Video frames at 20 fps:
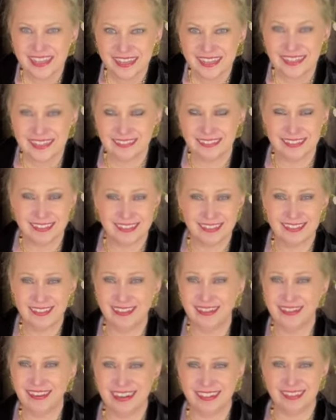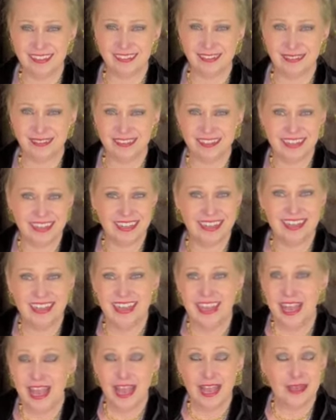It was such a great story.
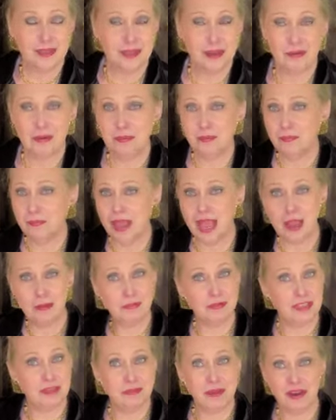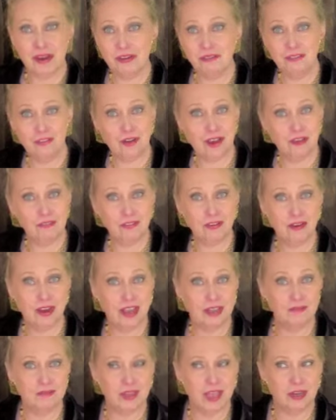And they were happily married forever.
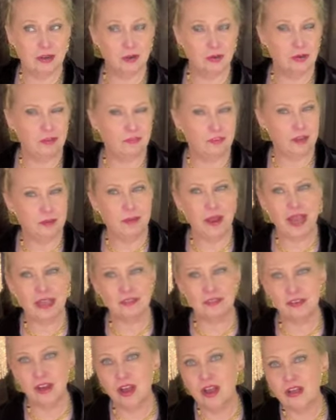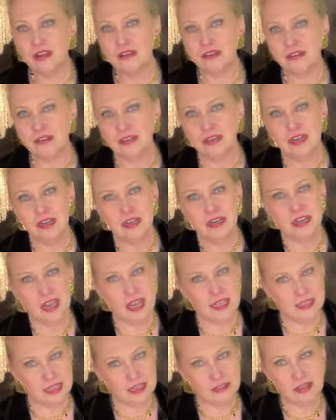I don't know if he had passed on or
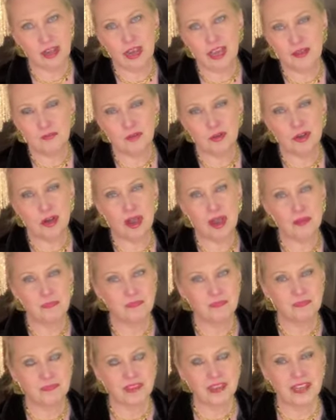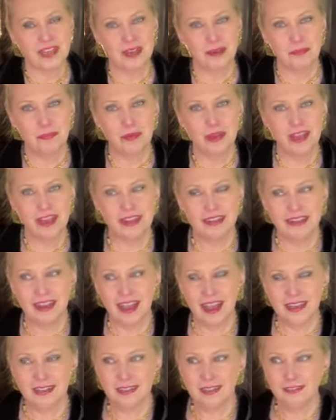at that time or not. But
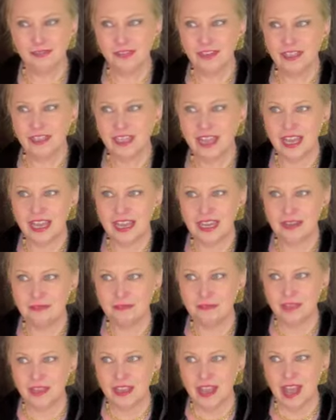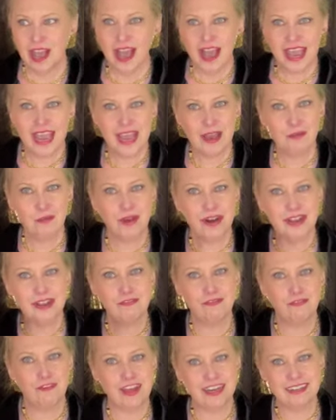I just feel like I had one of the
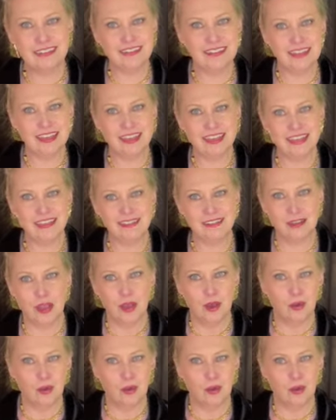funnest things